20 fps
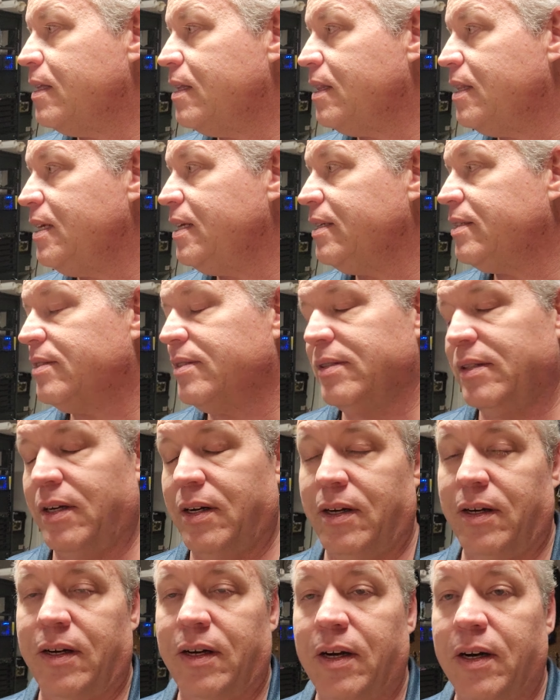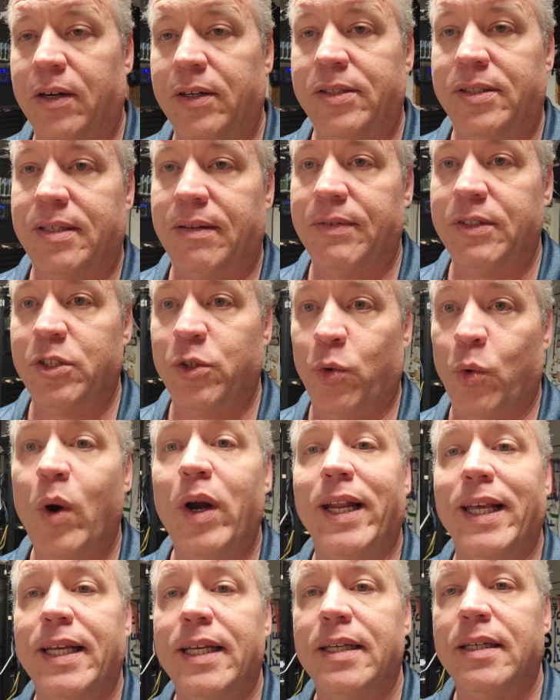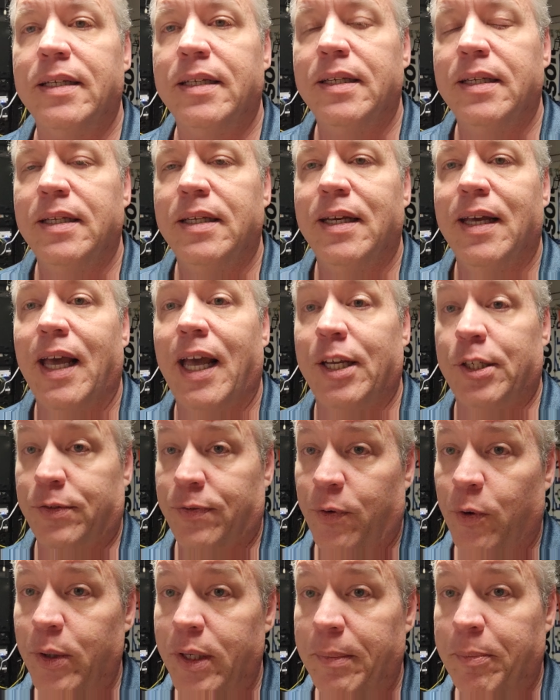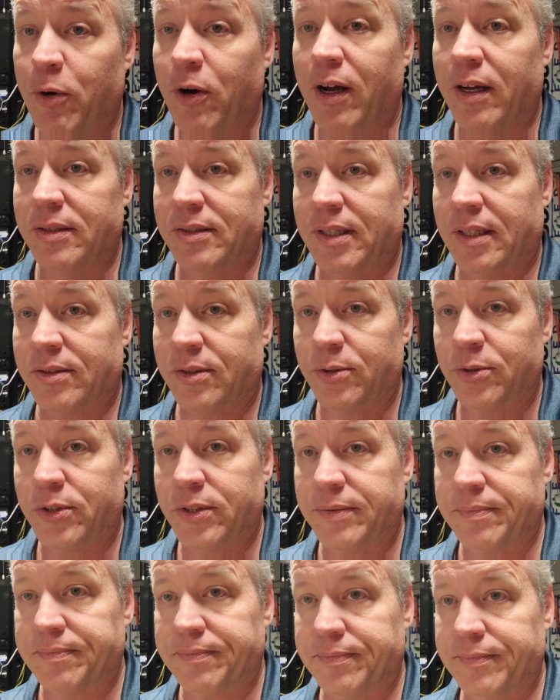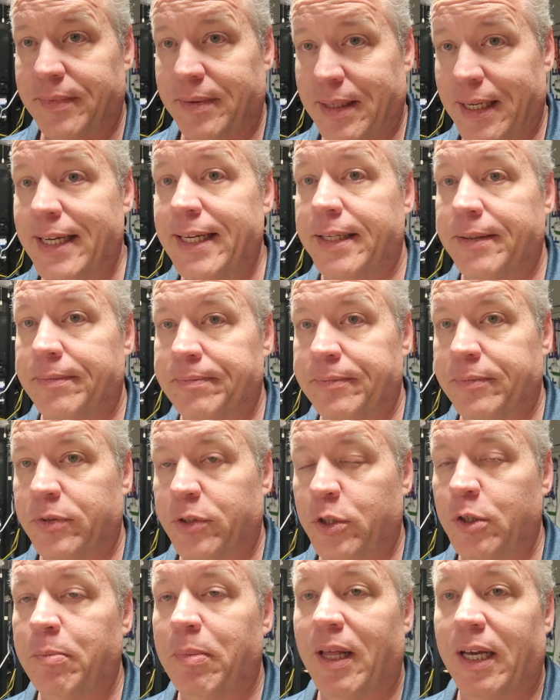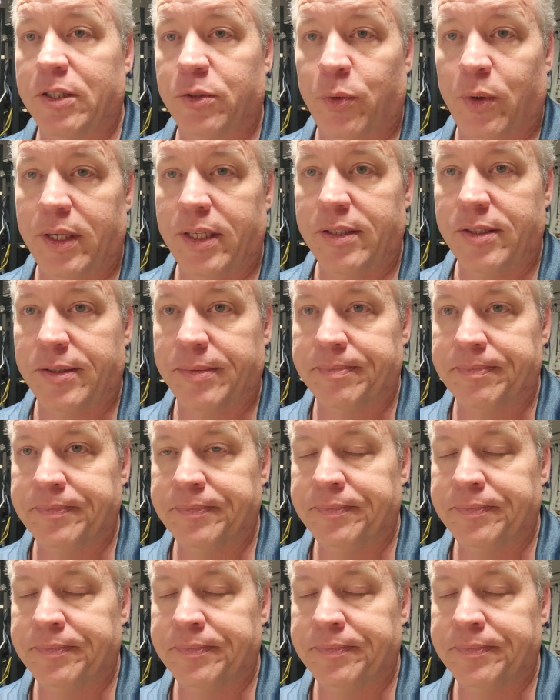this R720 has 40 processors in it, 2 block 20s,